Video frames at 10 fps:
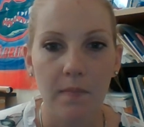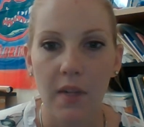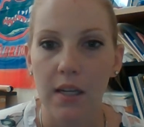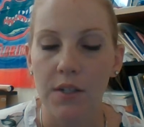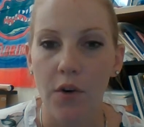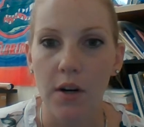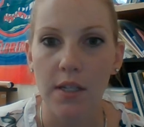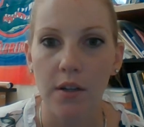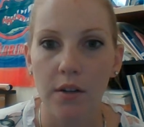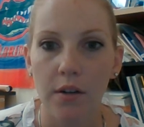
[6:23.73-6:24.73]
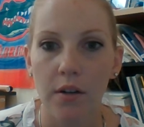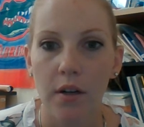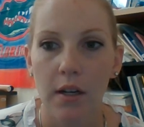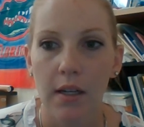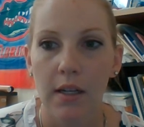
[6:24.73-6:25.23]
As far as other
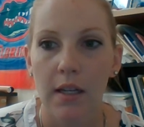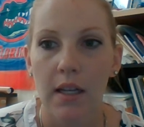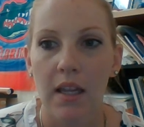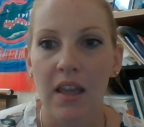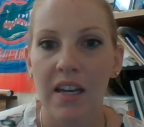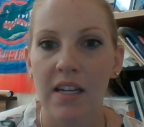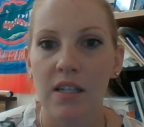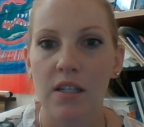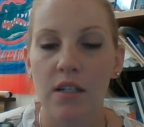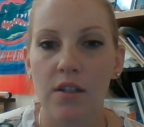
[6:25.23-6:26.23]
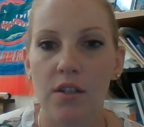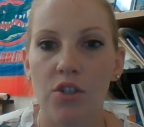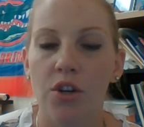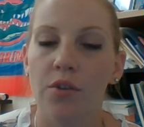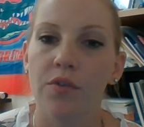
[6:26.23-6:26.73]
things
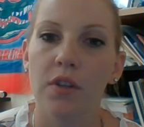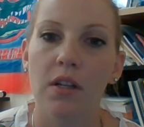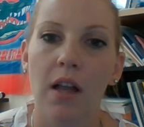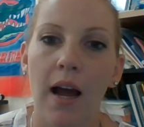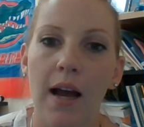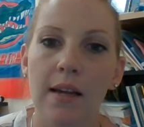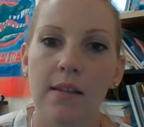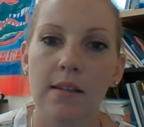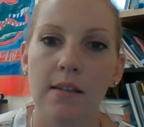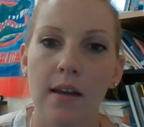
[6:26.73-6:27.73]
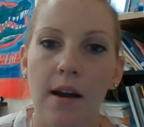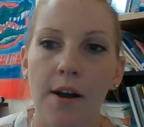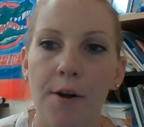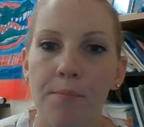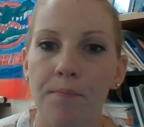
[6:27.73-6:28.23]
general for the class,
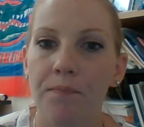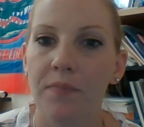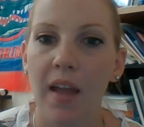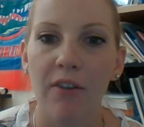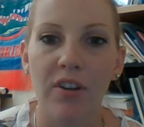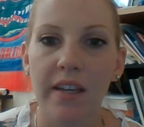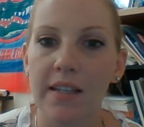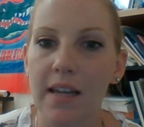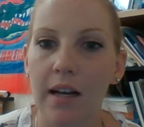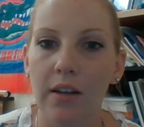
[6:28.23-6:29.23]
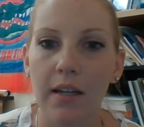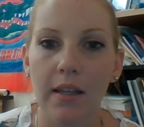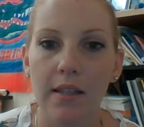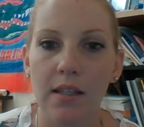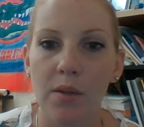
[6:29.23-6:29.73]
everything is outlined in
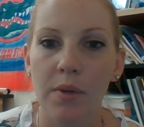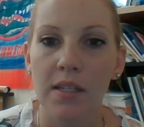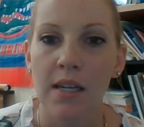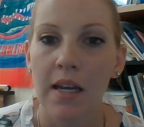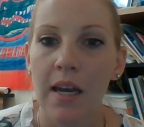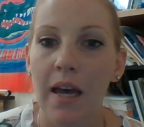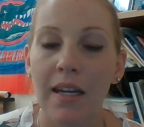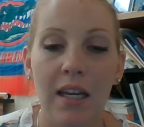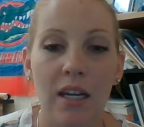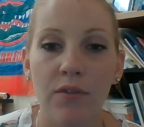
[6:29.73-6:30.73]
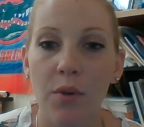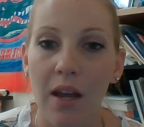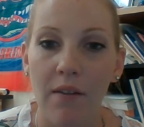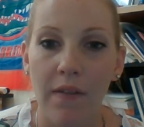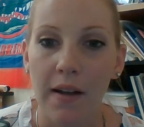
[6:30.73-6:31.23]
the syllabus. And again, if you
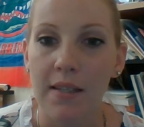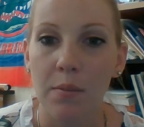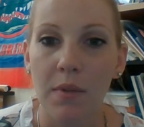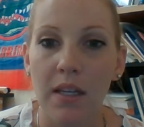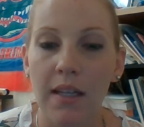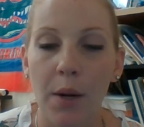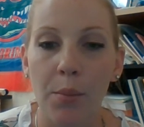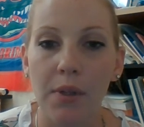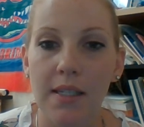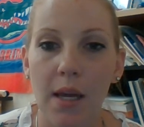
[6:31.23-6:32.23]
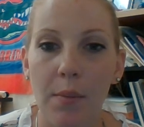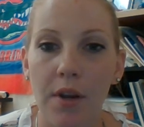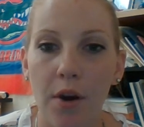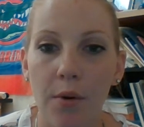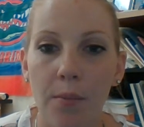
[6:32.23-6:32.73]
can't find something in there, please let me
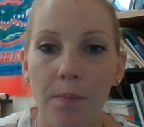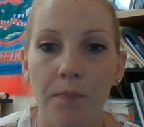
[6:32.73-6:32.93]
know.